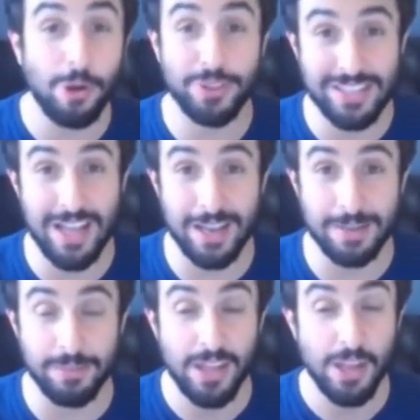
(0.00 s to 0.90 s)
all the
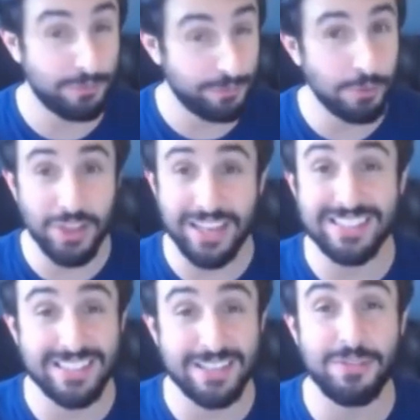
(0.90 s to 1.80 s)
time. If you
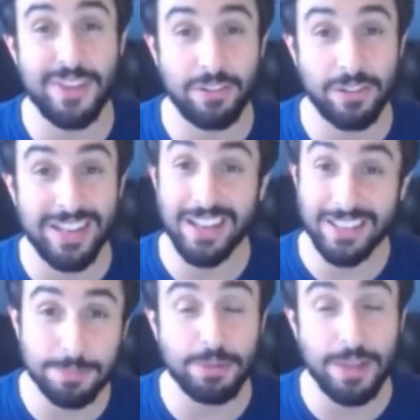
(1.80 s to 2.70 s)
think it's invalid,
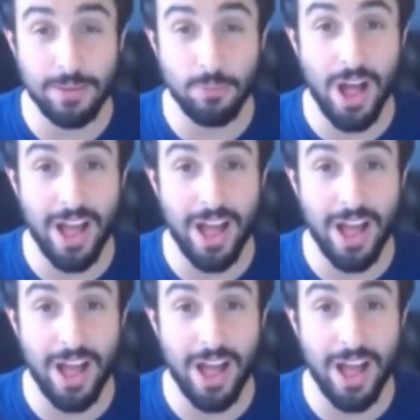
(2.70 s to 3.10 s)
explain